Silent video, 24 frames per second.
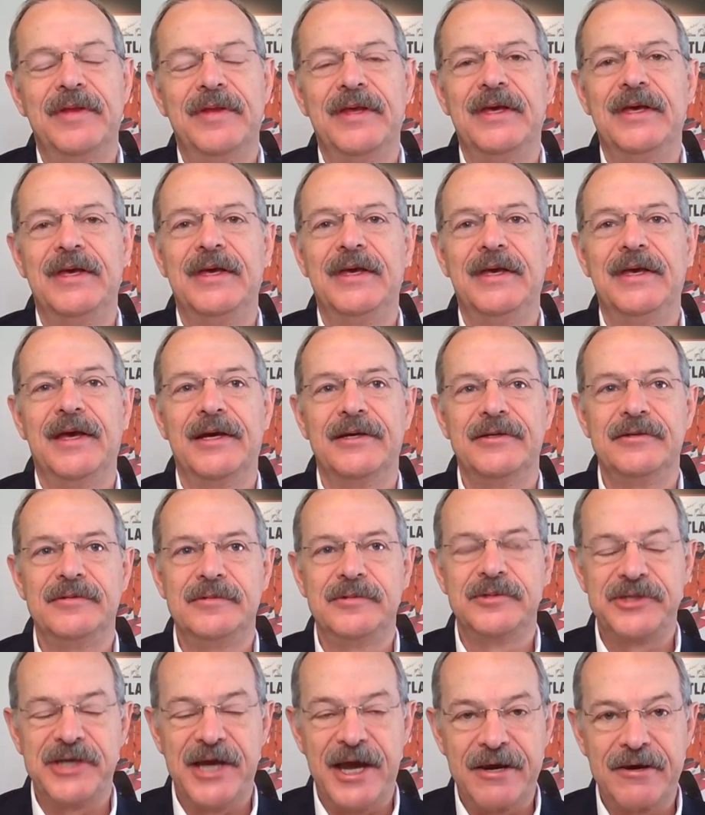the
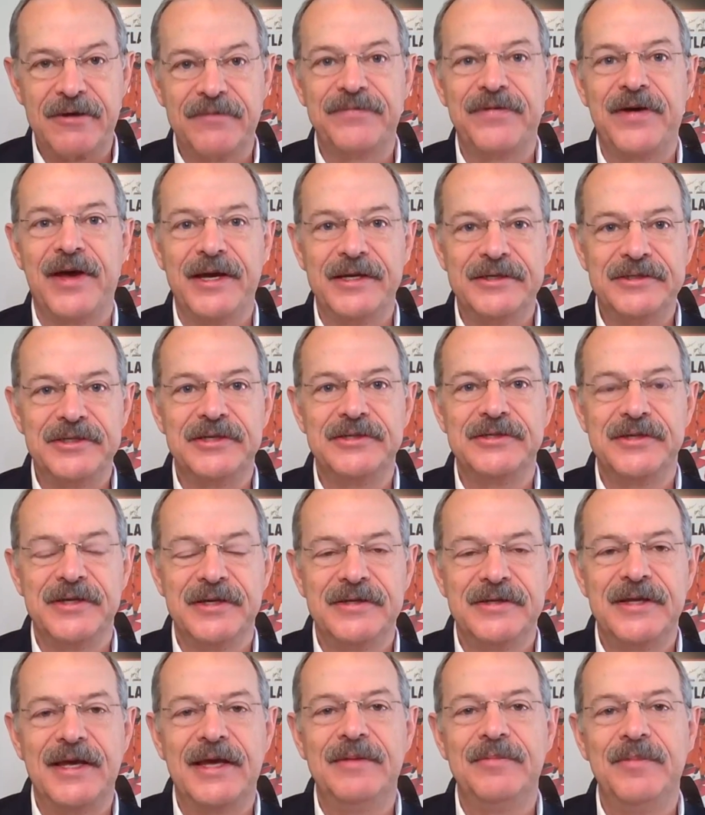sacrifices that
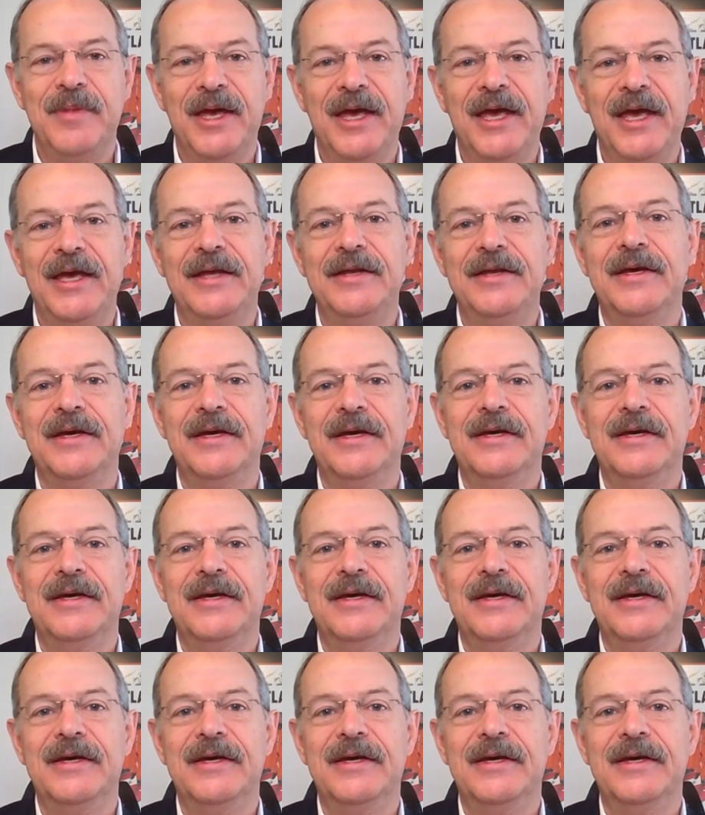they made